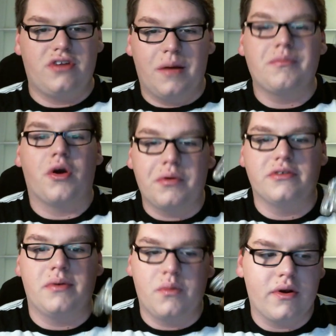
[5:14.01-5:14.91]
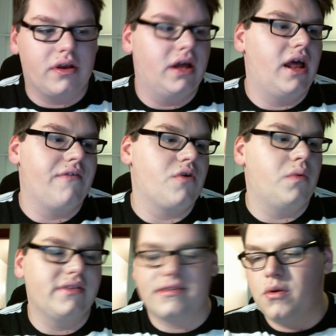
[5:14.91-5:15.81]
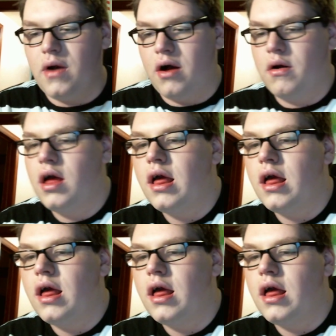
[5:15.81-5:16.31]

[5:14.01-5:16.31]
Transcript: I'm going to be wearing it every once in a while